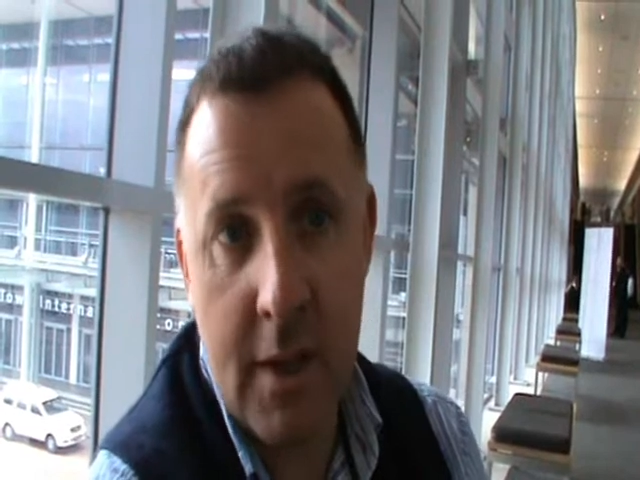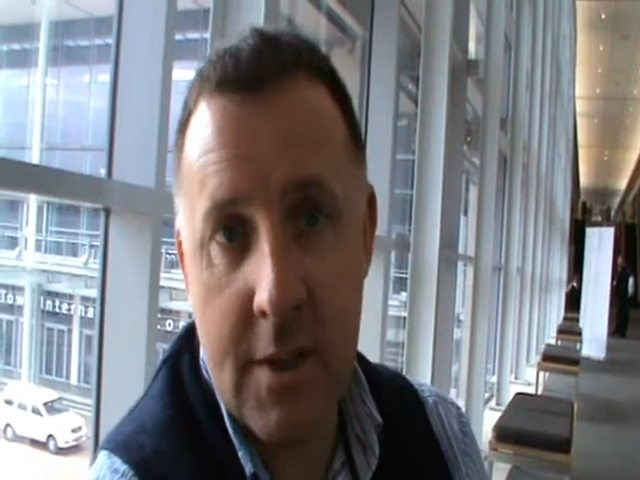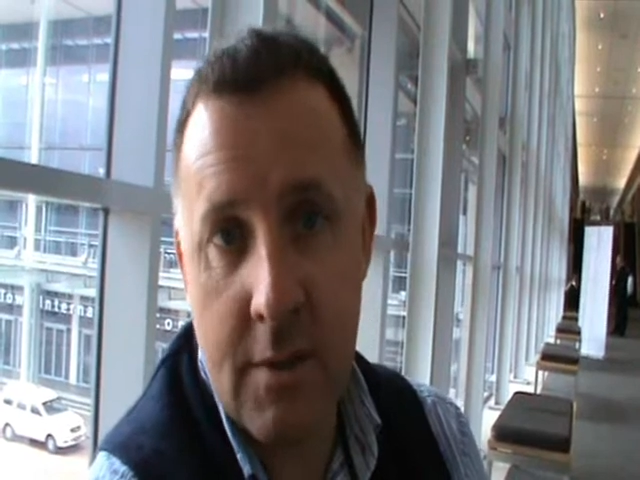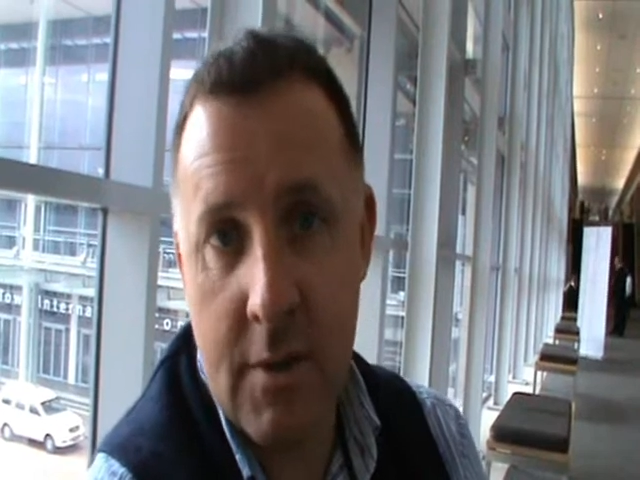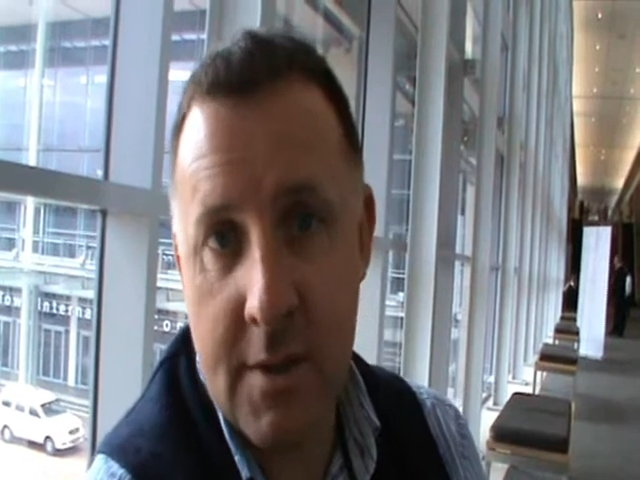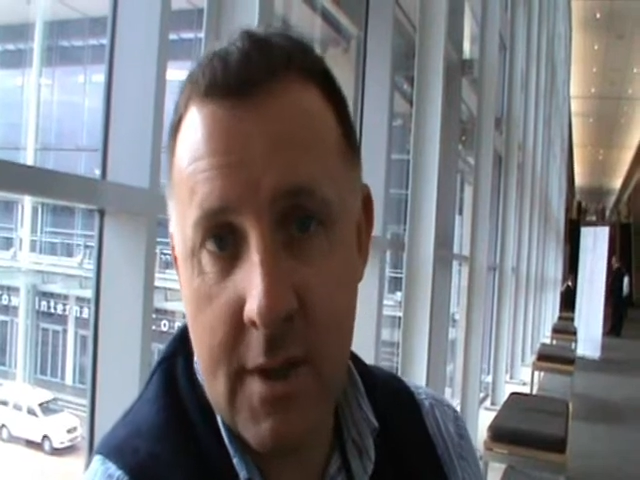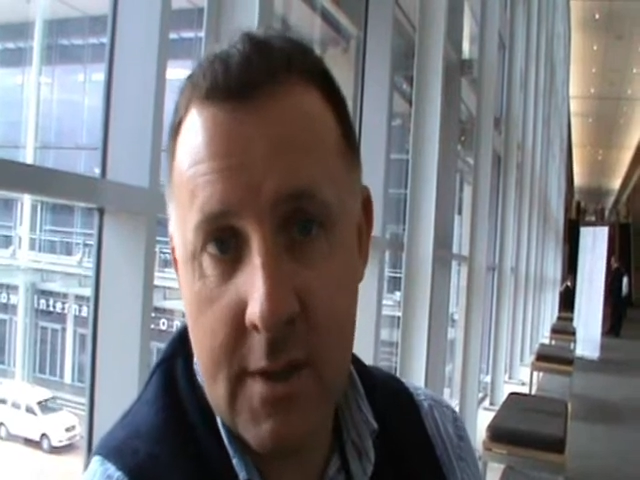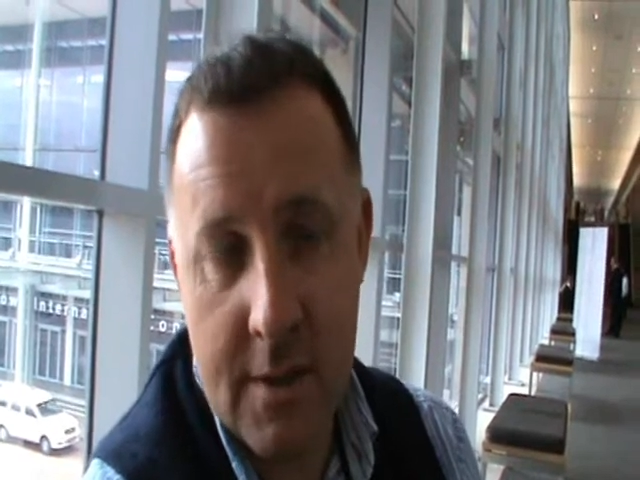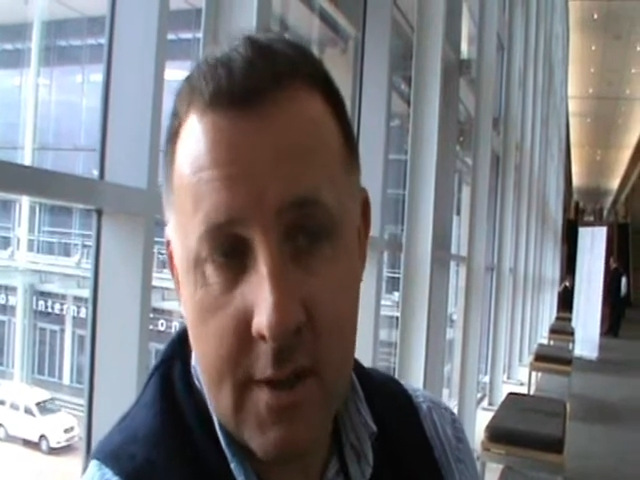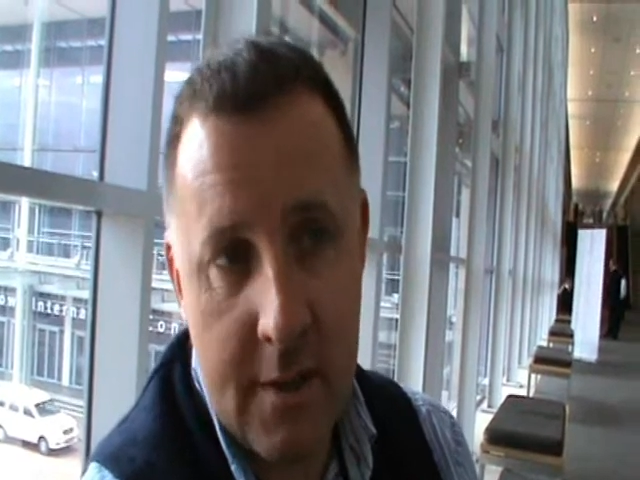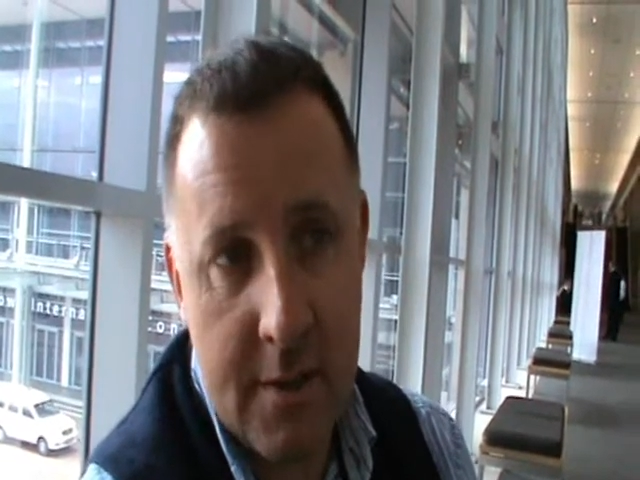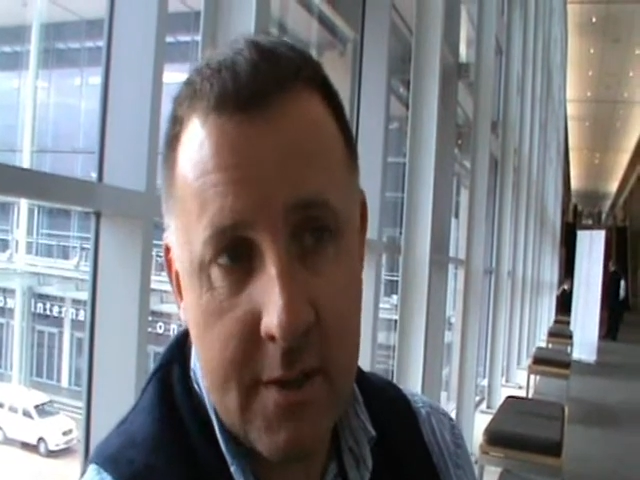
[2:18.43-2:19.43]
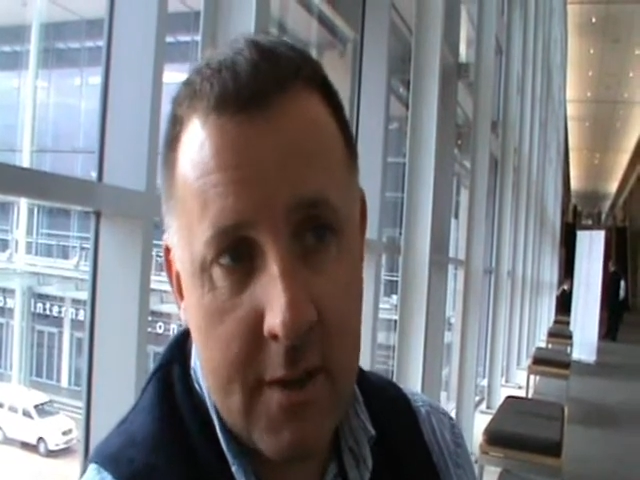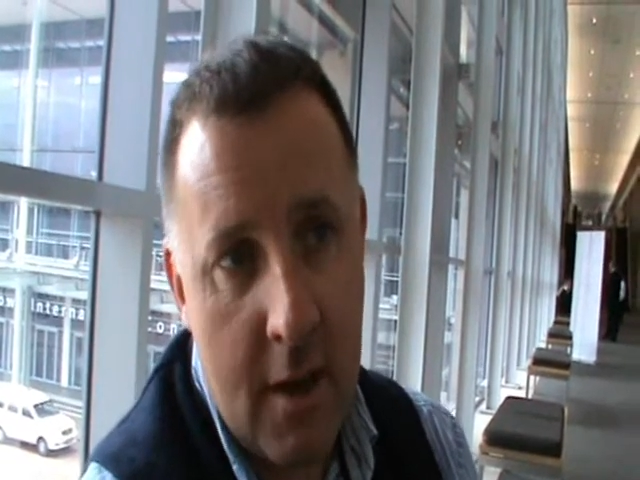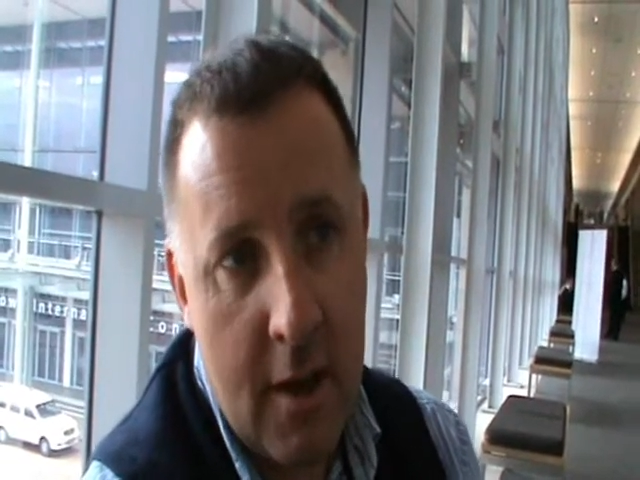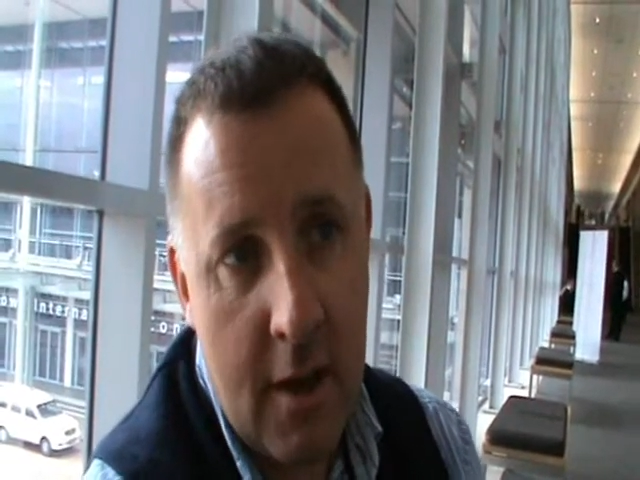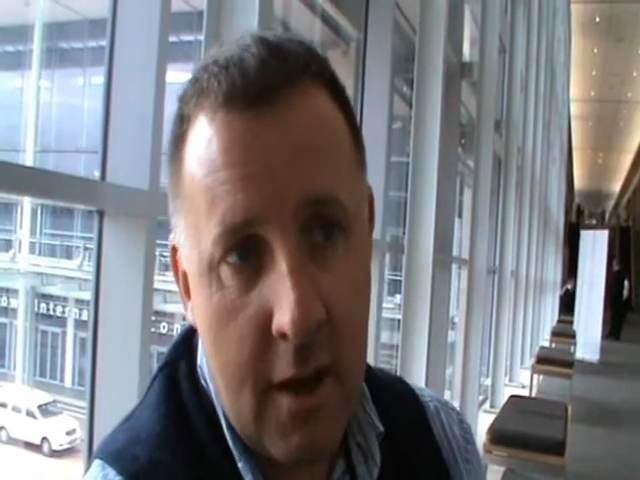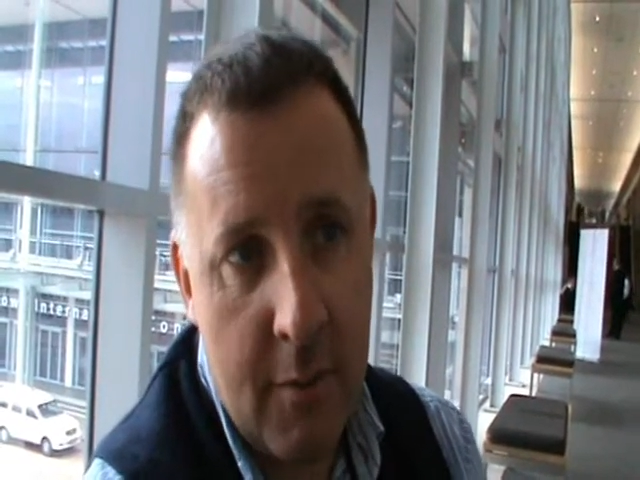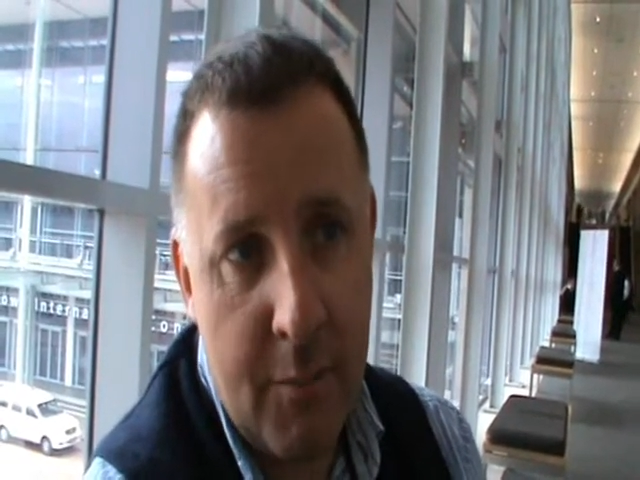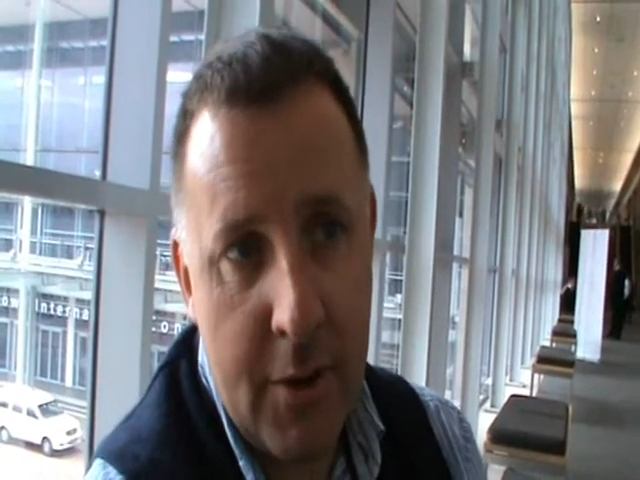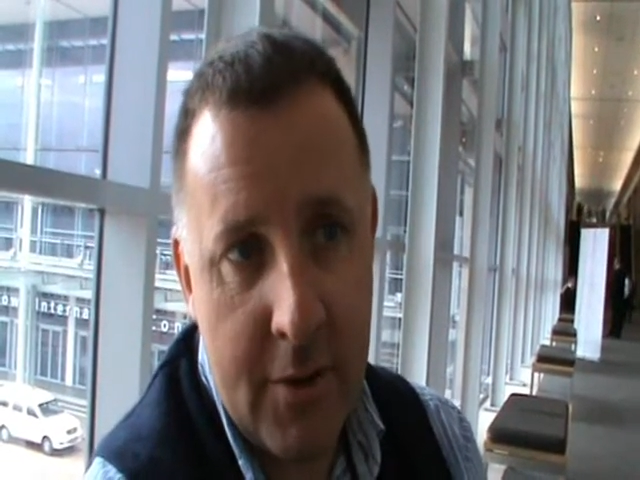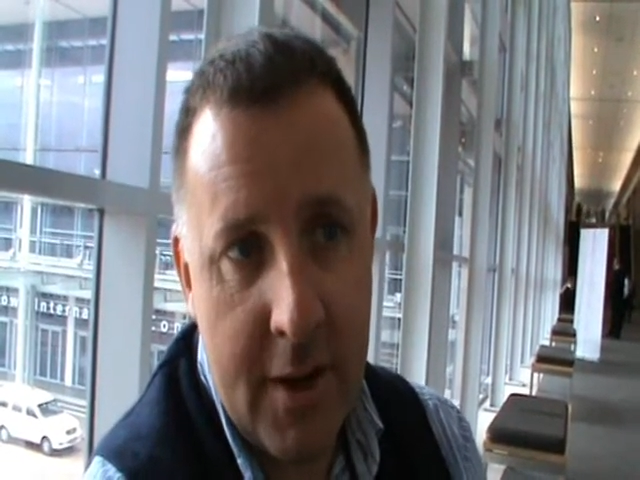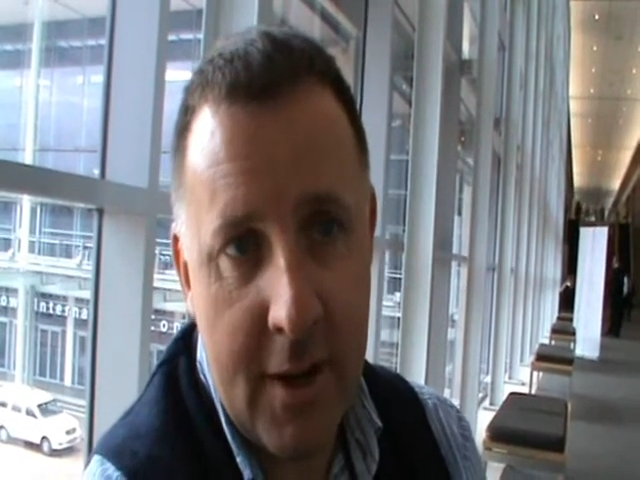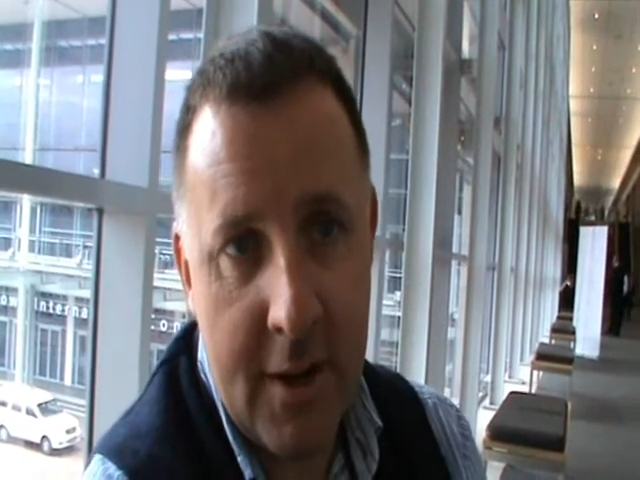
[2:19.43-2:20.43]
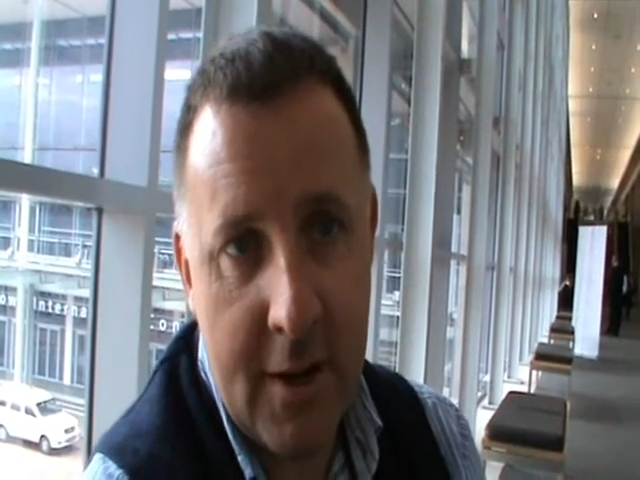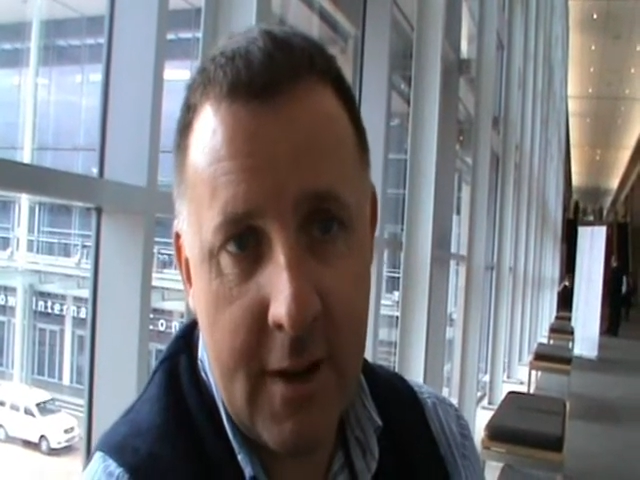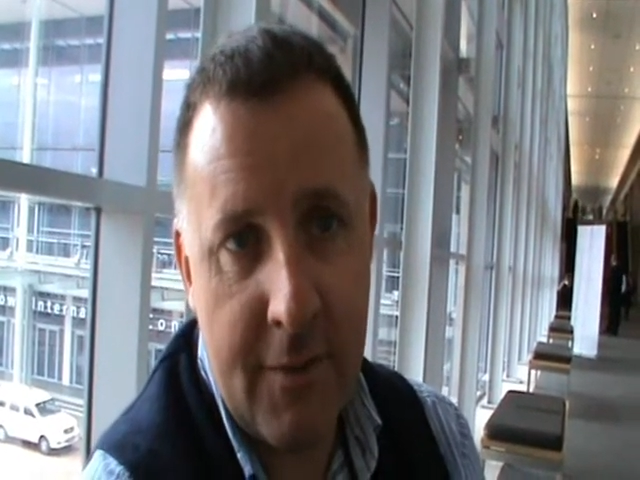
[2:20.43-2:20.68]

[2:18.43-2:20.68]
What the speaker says: into existence and building,